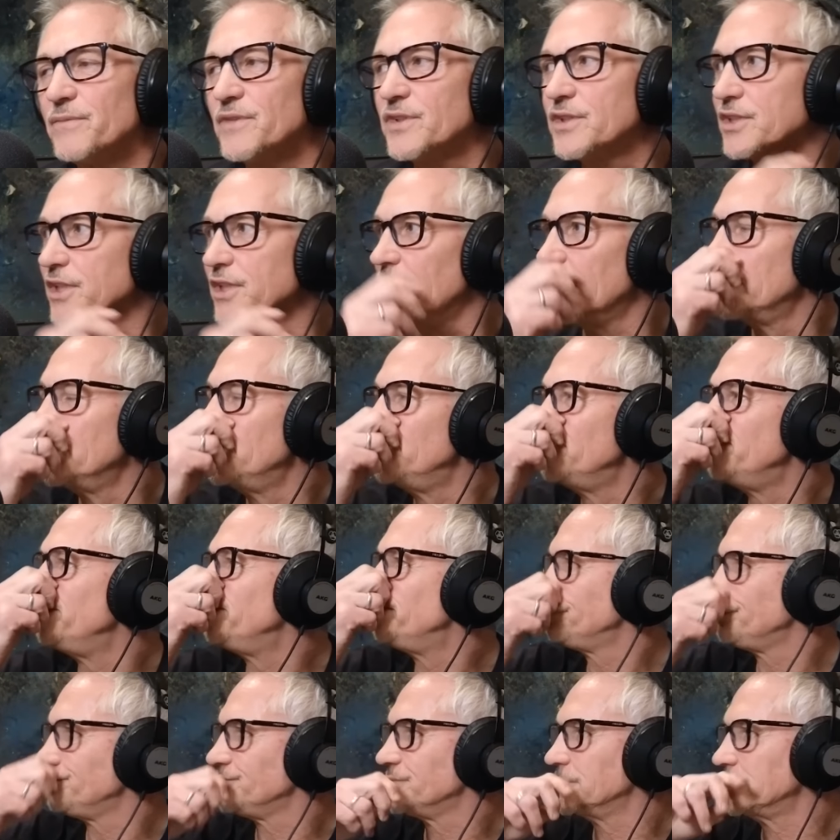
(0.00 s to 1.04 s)
So,
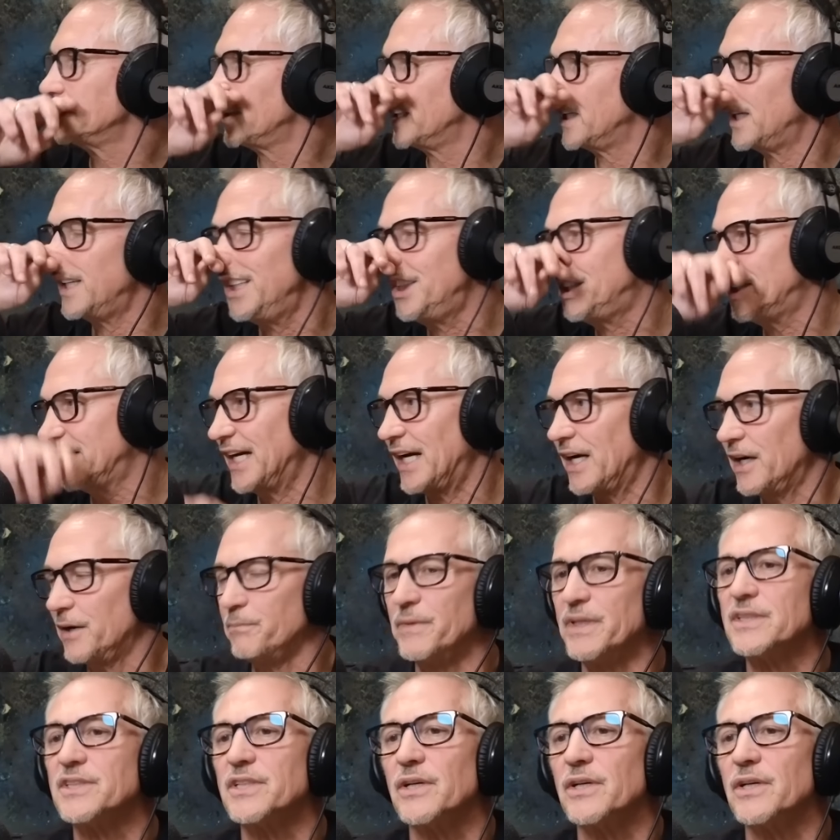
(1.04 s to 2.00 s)
and then he shouted at me.